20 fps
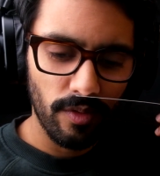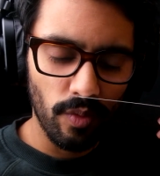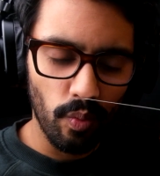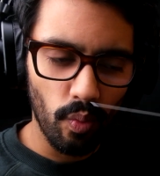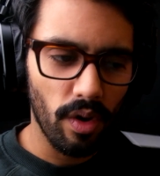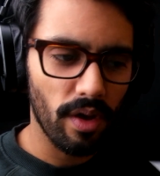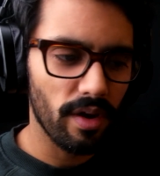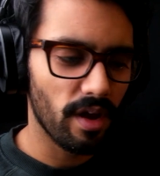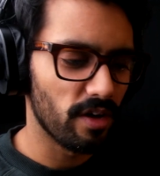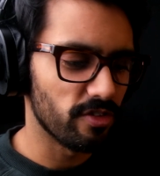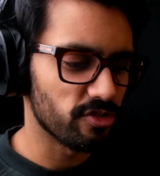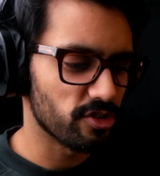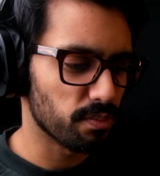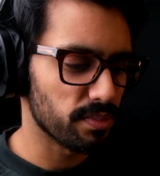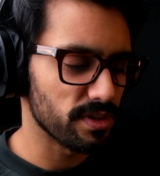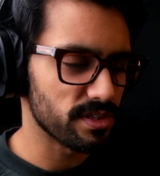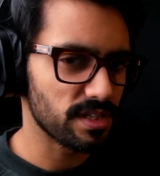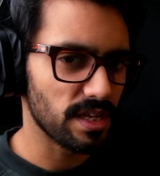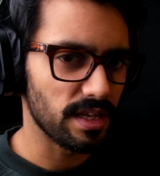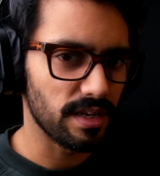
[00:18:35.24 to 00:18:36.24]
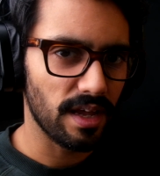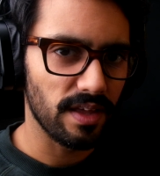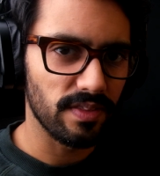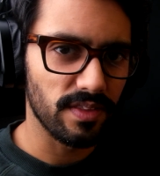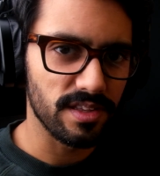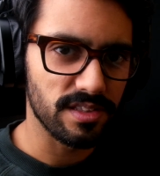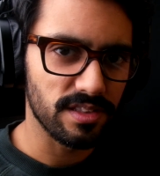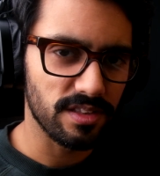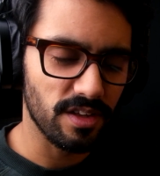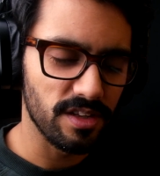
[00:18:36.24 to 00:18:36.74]
100%.
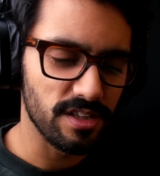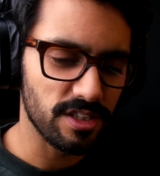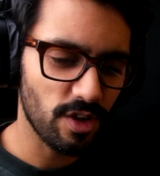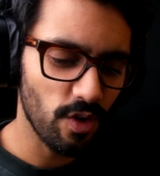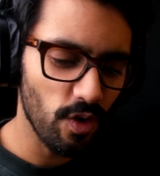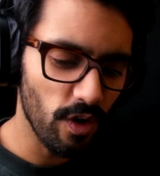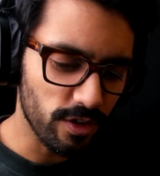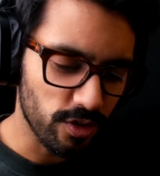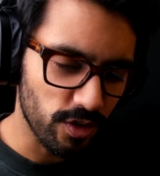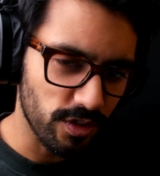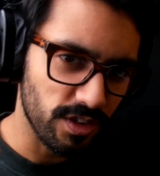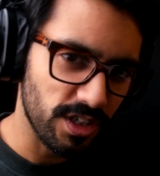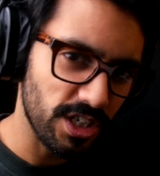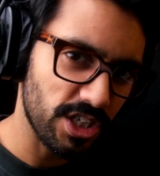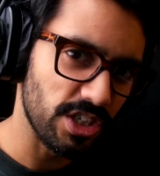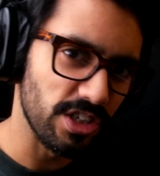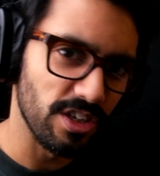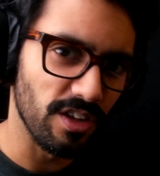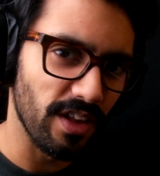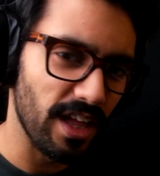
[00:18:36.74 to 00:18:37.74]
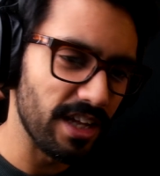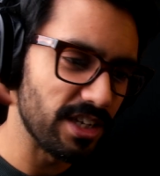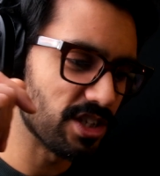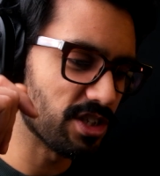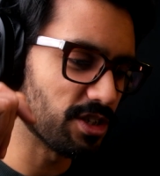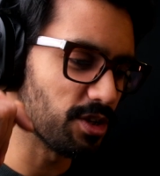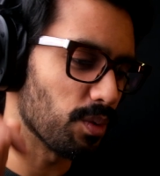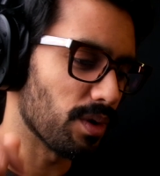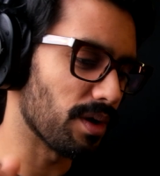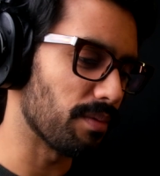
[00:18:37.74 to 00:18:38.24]
And it's got a traditional edge
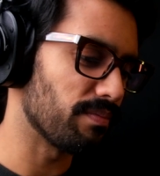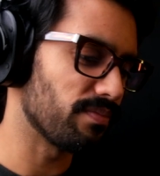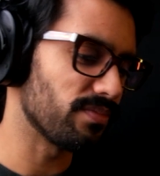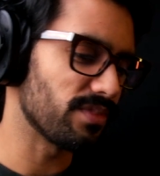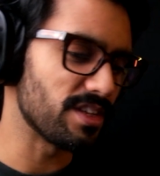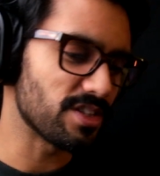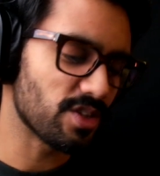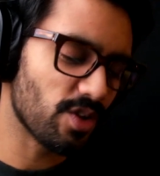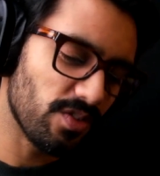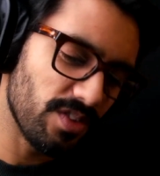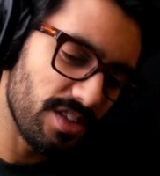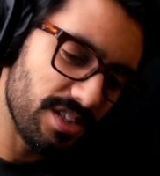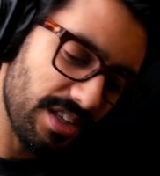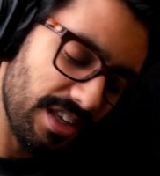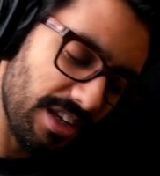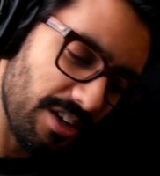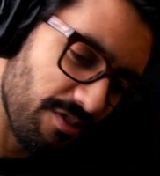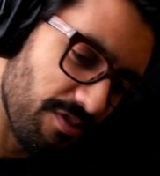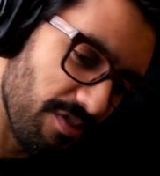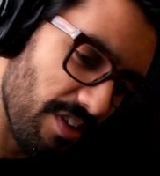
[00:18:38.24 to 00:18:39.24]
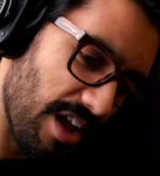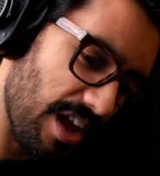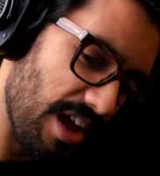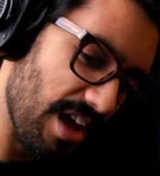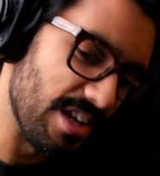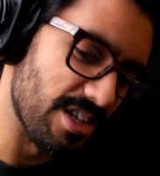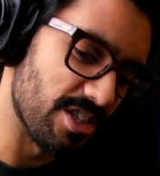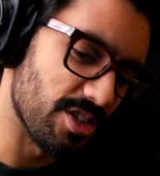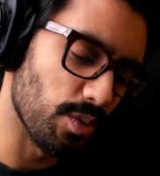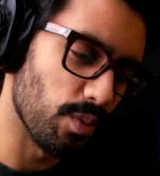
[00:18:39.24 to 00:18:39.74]
to it. It's got this kind of
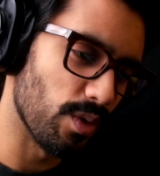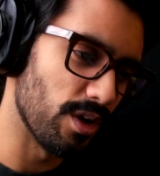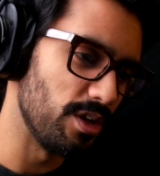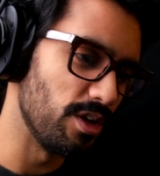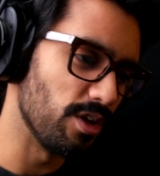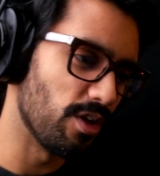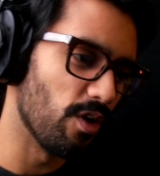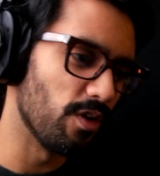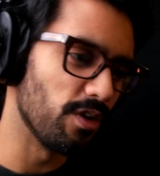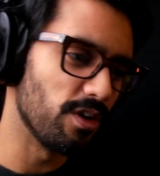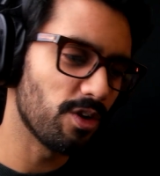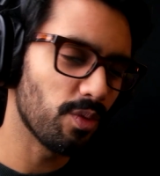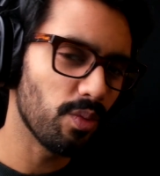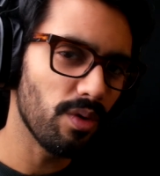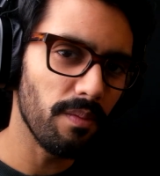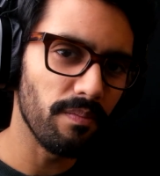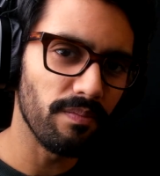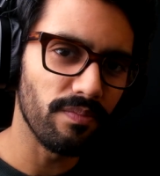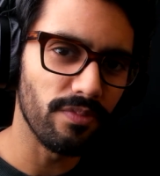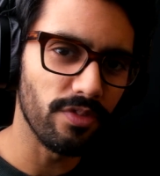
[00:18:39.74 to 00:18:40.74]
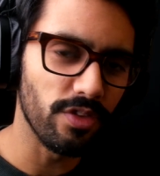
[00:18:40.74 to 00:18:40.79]
edge where you go, you know what?